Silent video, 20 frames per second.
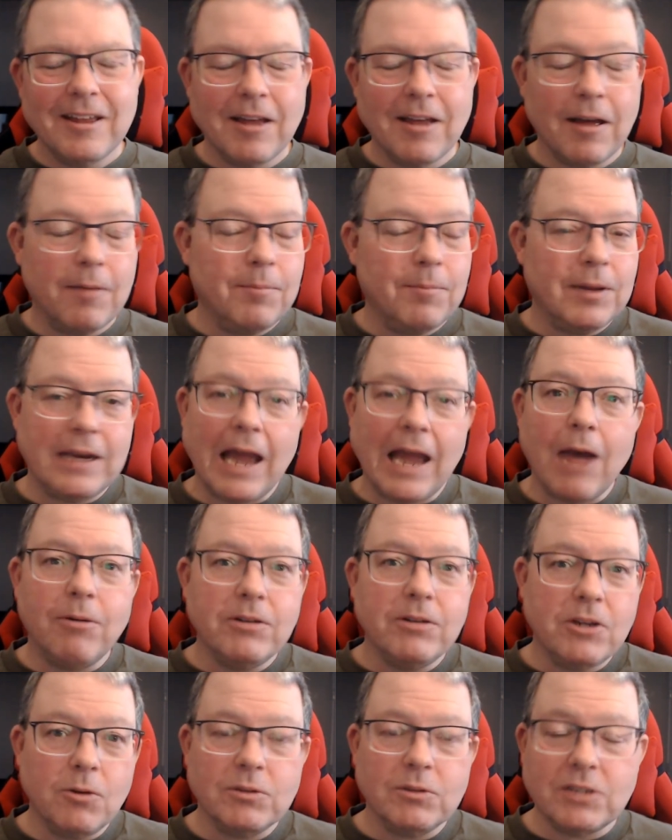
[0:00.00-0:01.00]
But now,
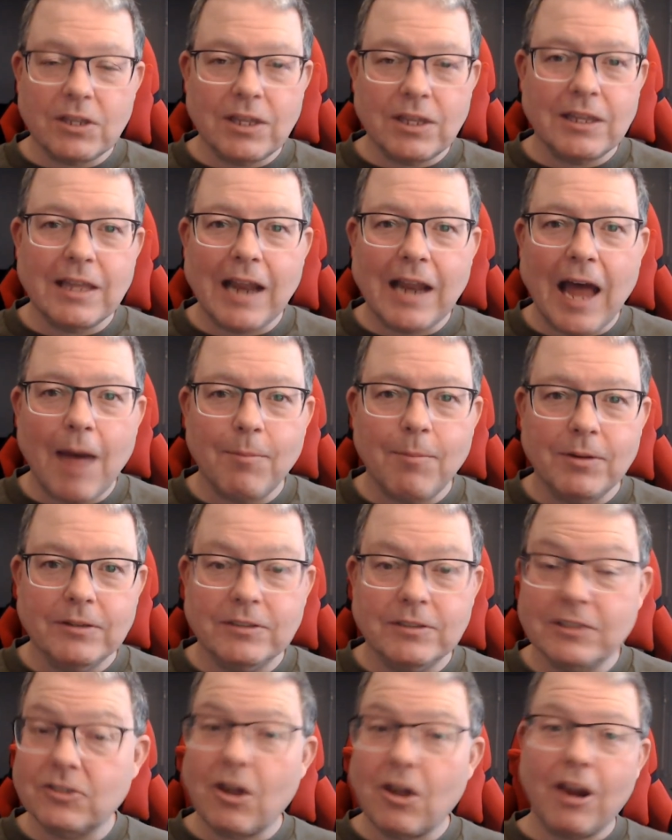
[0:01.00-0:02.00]
it's a thing that happens.
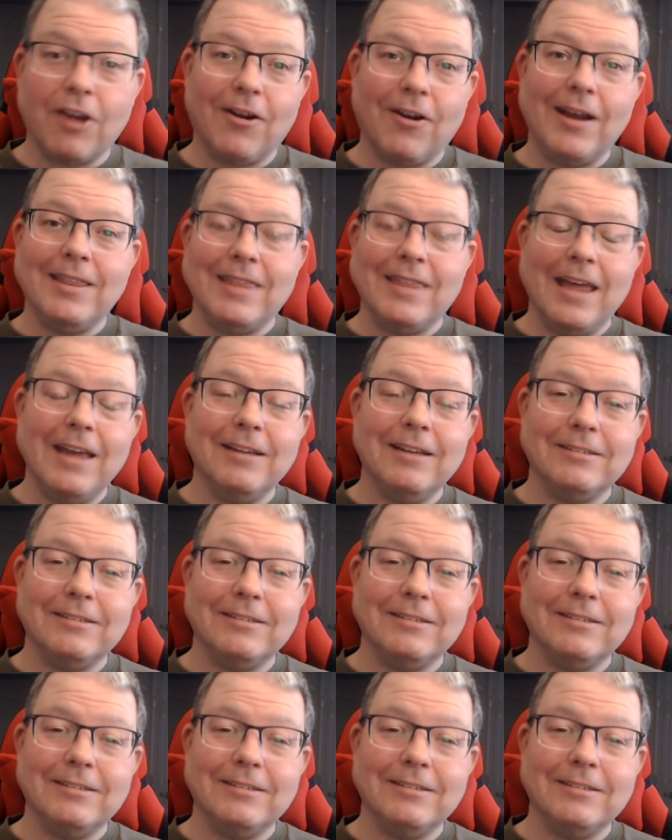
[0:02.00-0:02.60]
It's not a great thing.